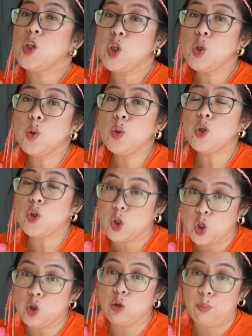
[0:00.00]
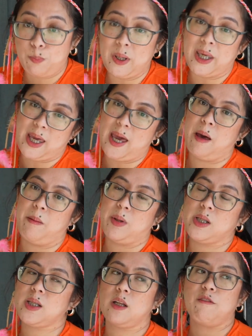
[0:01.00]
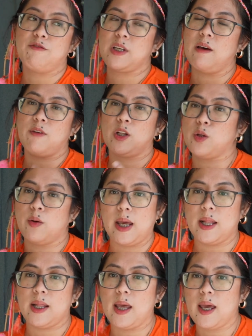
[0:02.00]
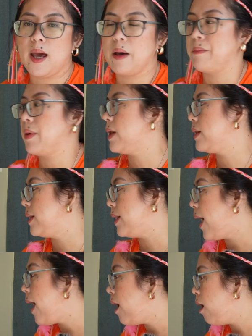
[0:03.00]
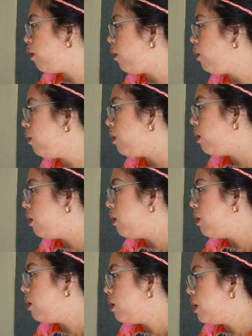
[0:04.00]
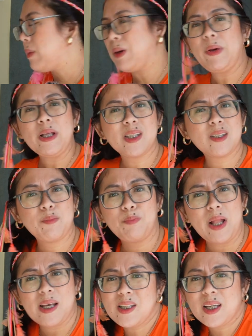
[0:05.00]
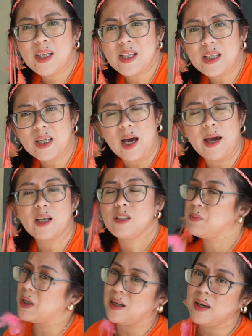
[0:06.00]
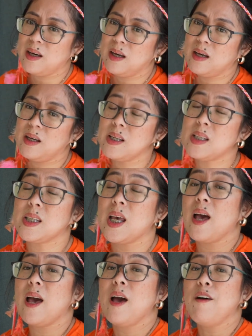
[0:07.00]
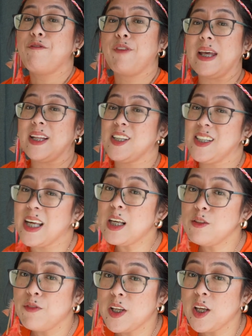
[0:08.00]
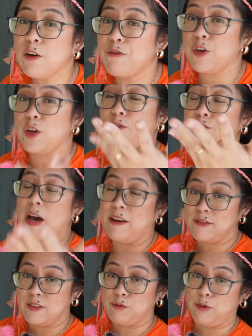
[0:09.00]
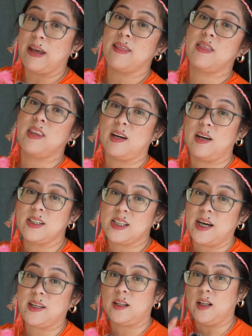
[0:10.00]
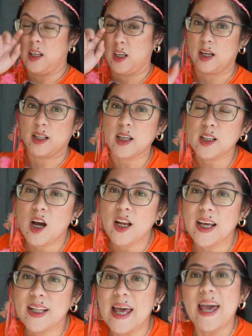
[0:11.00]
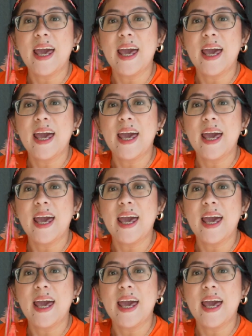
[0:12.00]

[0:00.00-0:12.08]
to 2 p.m. instead of 7 to 8 a.m. And now, maybe it's a blessing disguise because in today's video, if you have read the title and you clicked on it,